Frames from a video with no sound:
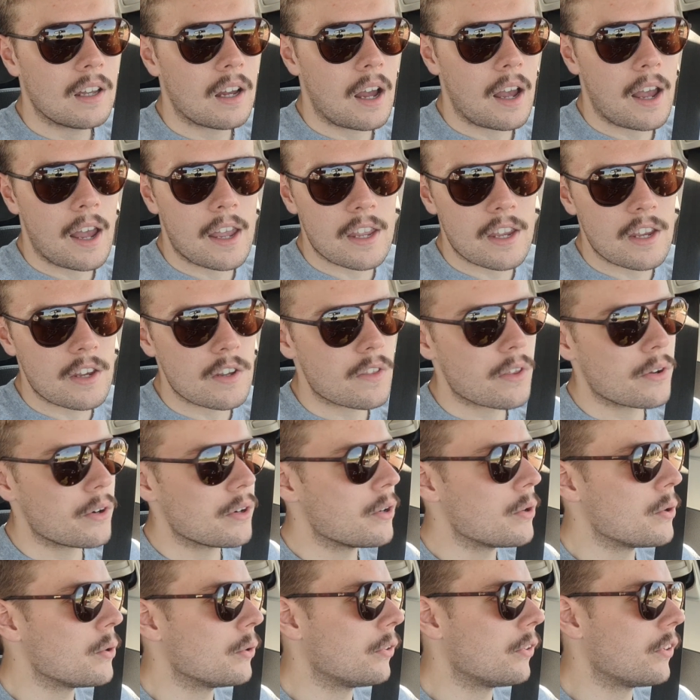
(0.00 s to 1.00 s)
I either
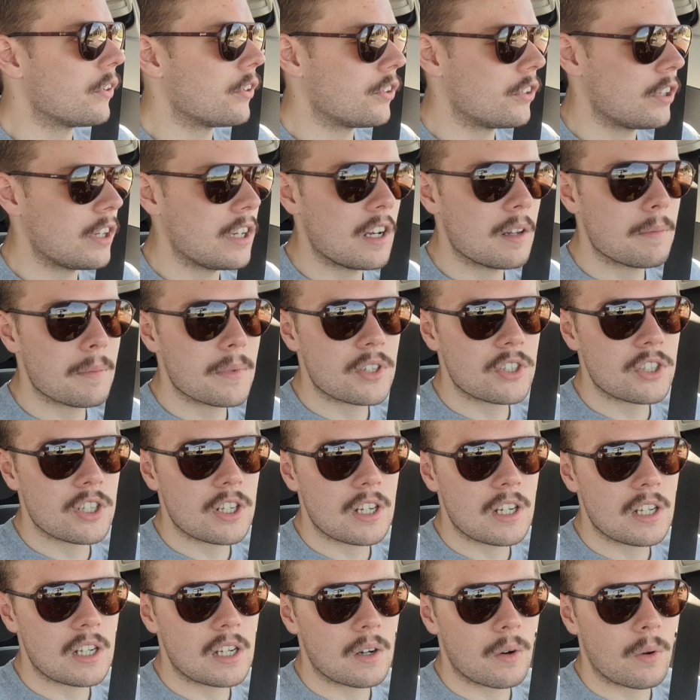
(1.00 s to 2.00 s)
use the seated
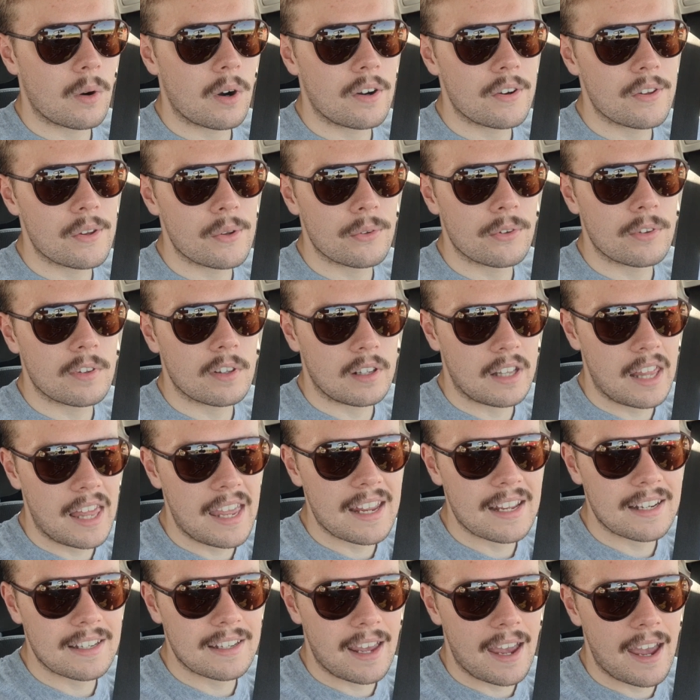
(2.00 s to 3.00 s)
machine or I use the
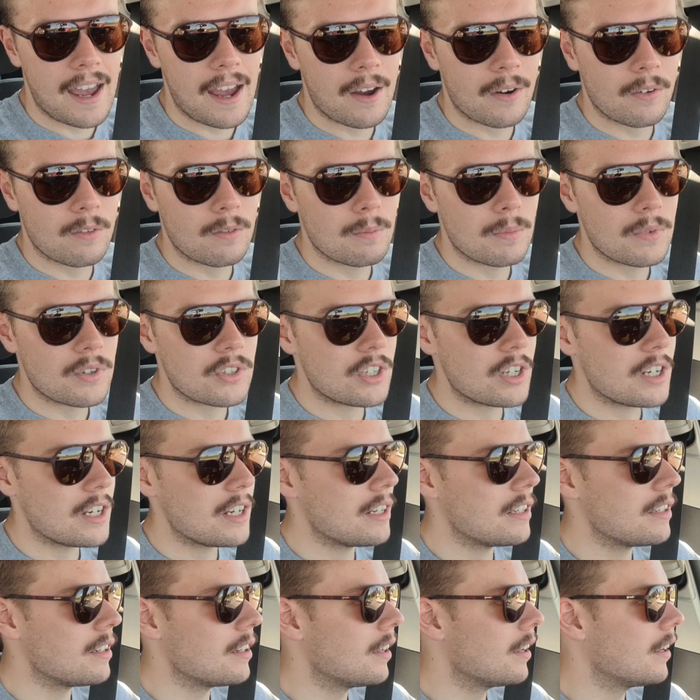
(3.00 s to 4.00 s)
laying down
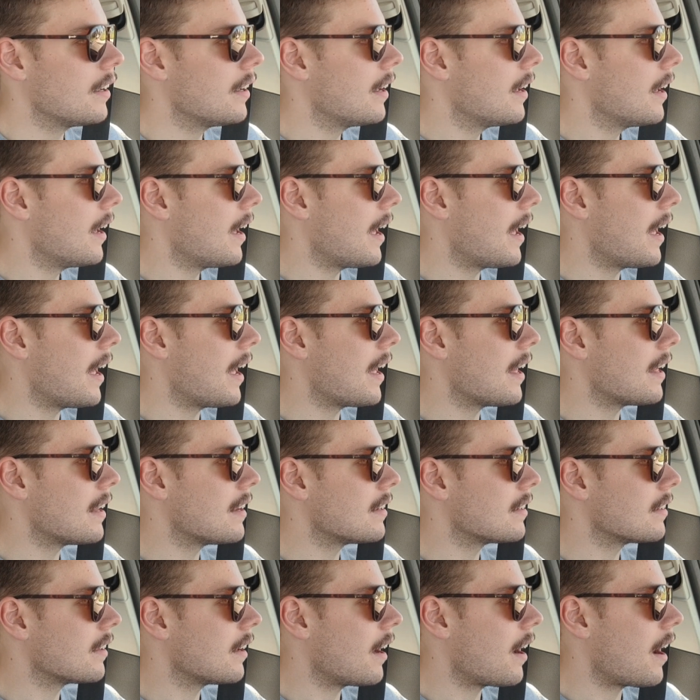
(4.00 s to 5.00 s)
machine,
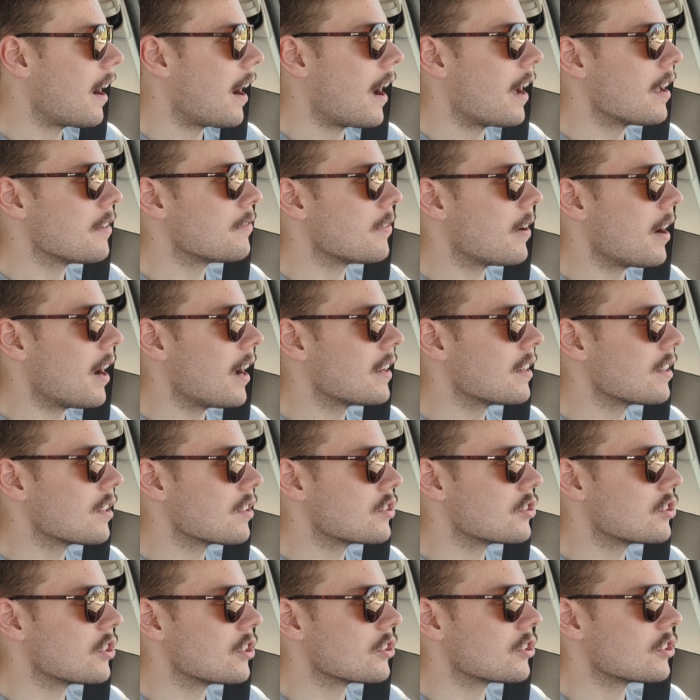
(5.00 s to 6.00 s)
and I find
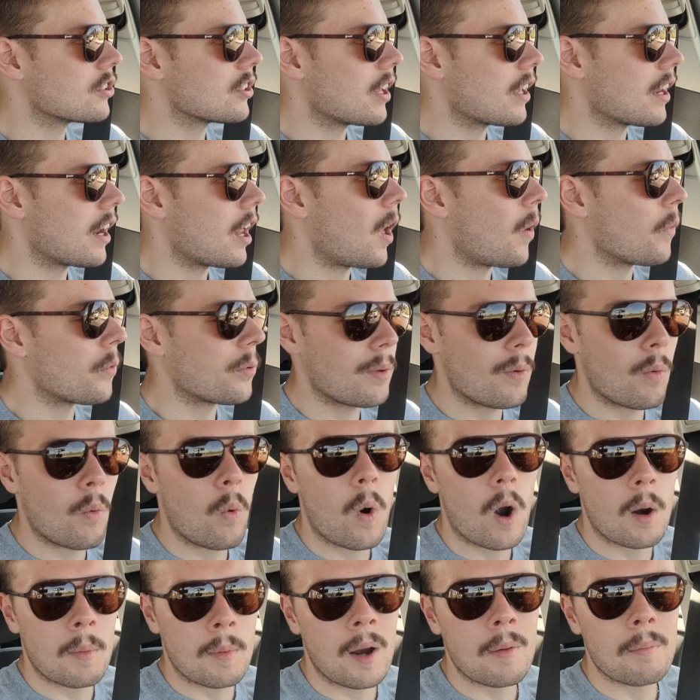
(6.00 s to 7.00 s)
it helps me
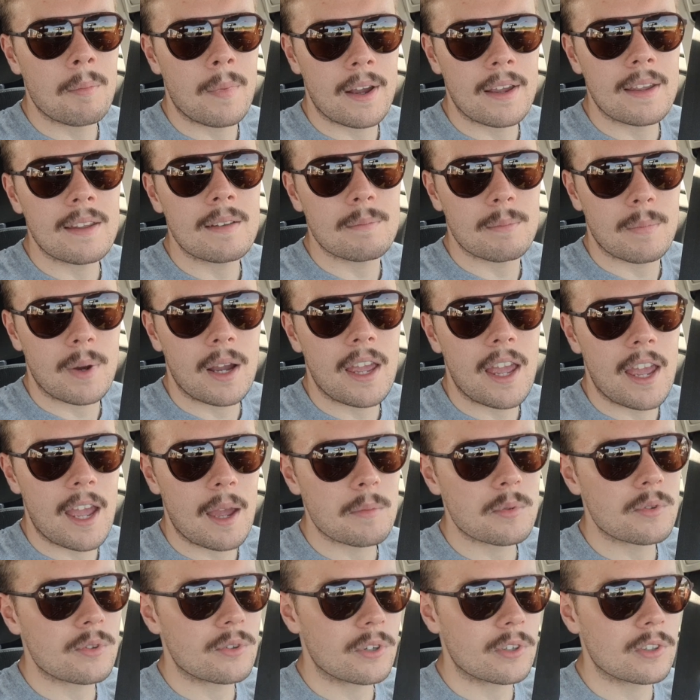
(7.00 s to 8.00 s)
warm up my
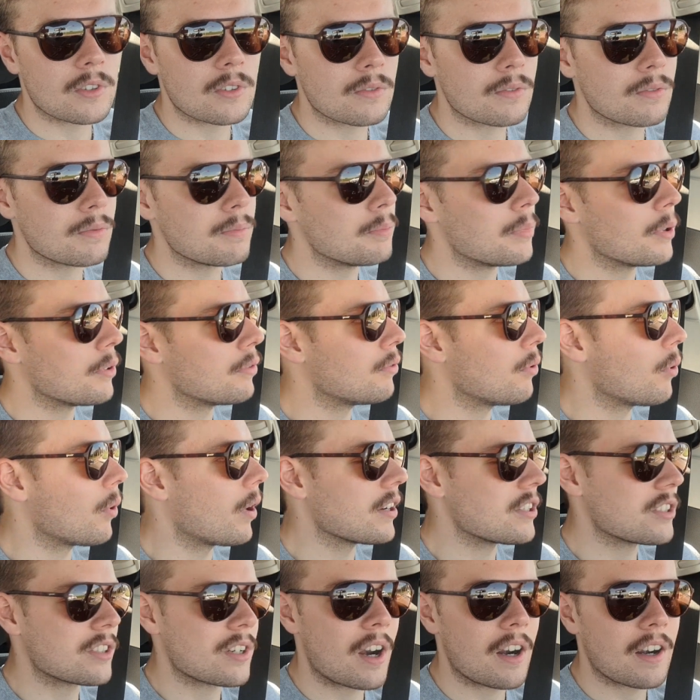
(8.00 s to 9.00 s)
hamstrings before I
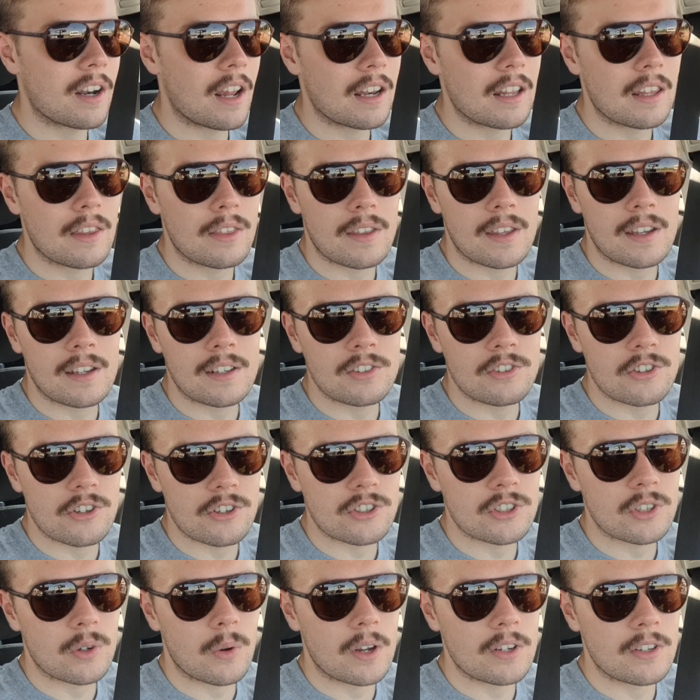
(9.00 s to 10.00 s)
start anything,
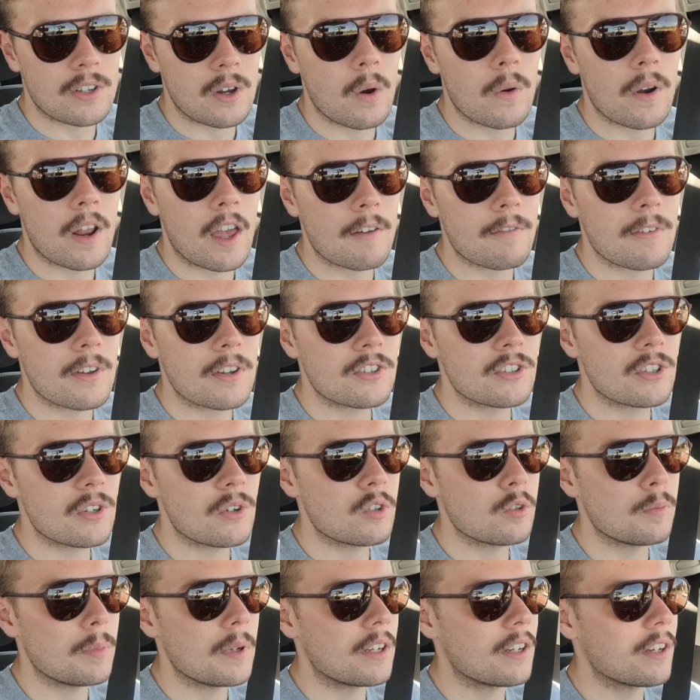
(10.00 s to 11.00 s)
just so I don't have
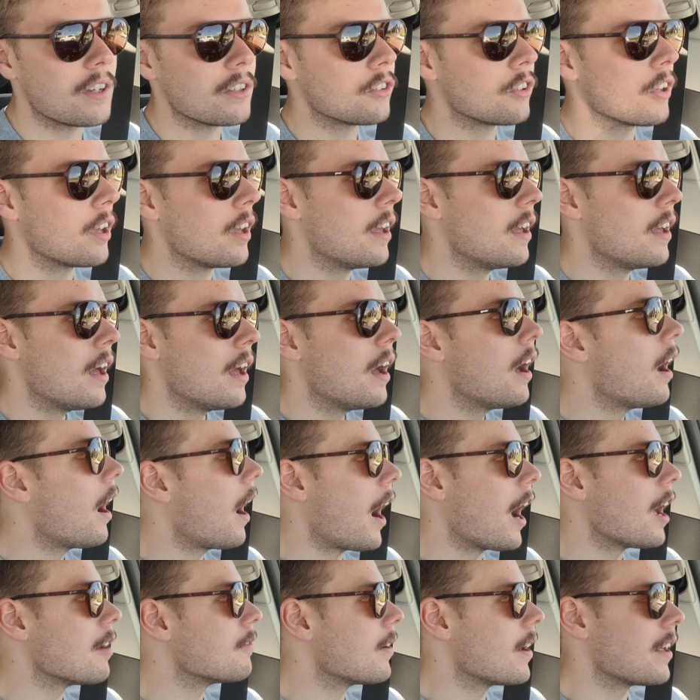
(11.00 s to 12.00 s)
issues, because
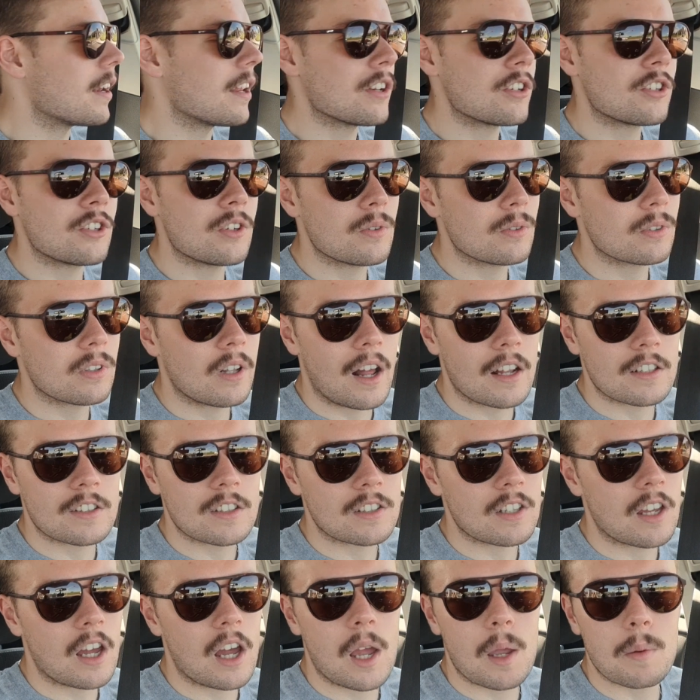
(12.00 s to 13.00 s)
I've had issues lots of
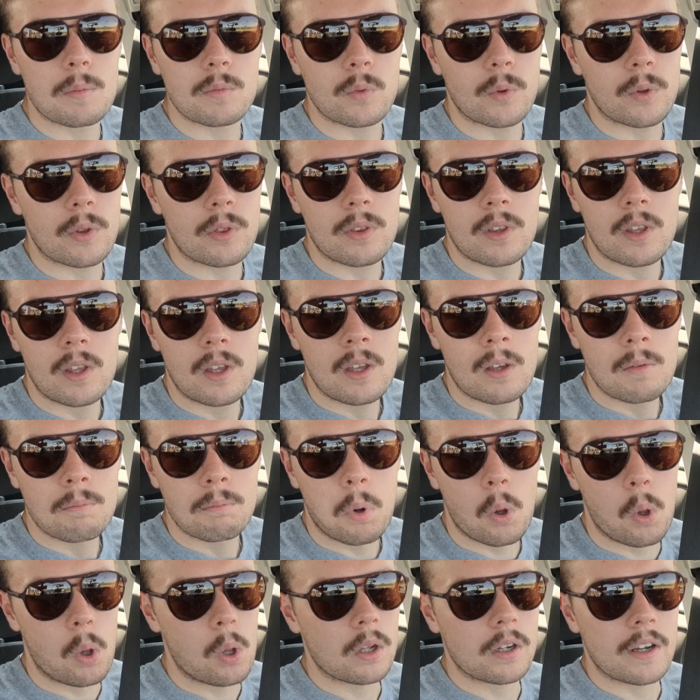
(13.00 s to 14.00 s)
times with
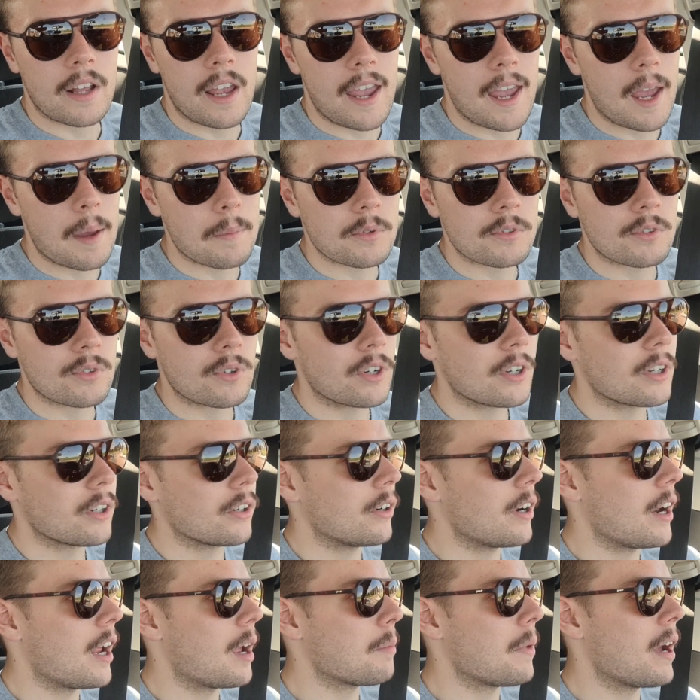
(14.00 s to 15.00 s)
pulling a hamstring
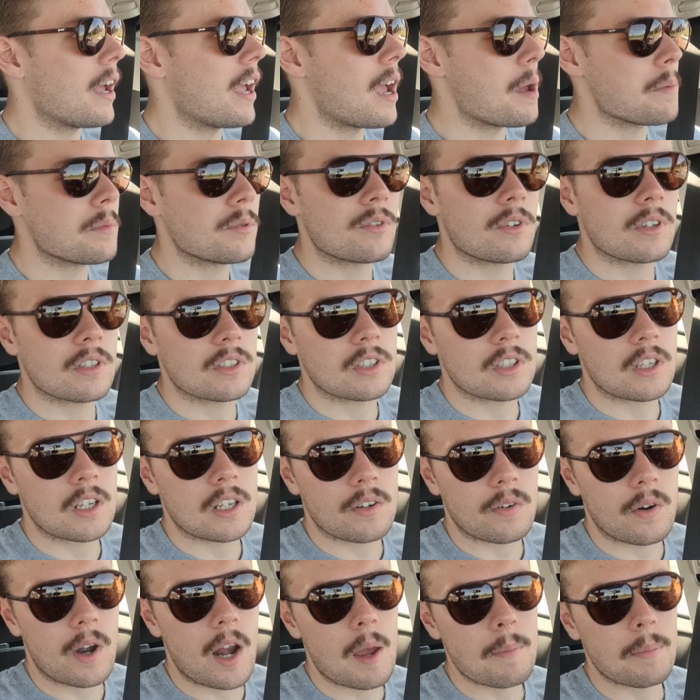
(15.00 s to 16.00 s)
or my hamstrings
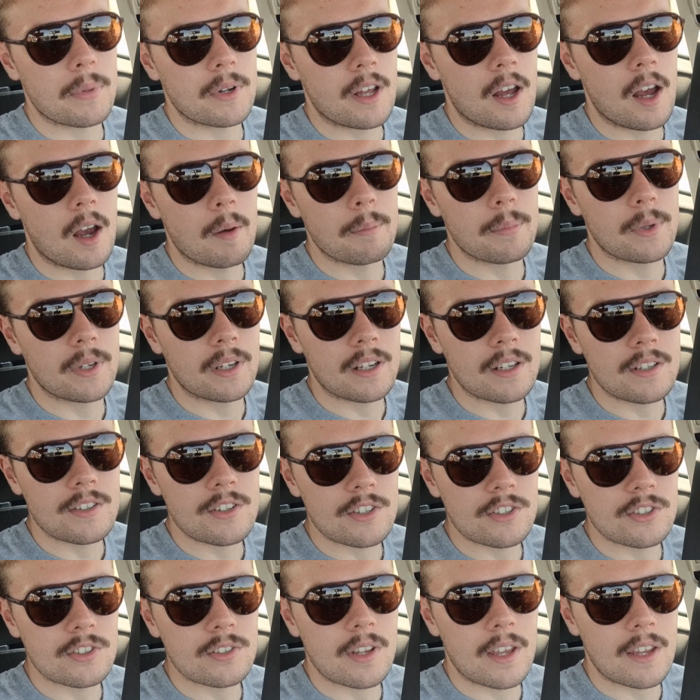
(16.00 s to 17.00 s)
cramping up, and it
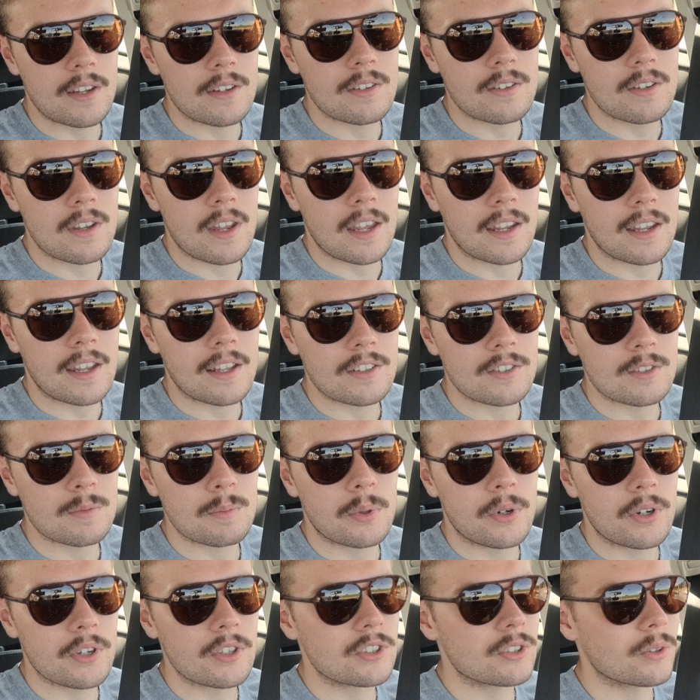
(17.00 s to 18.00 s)
gets
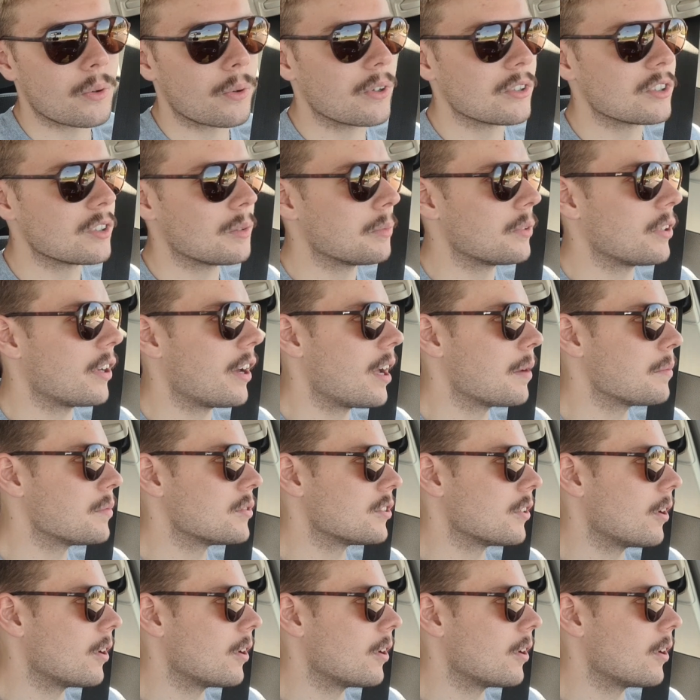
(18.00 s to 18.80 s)
pretty sore sometimes.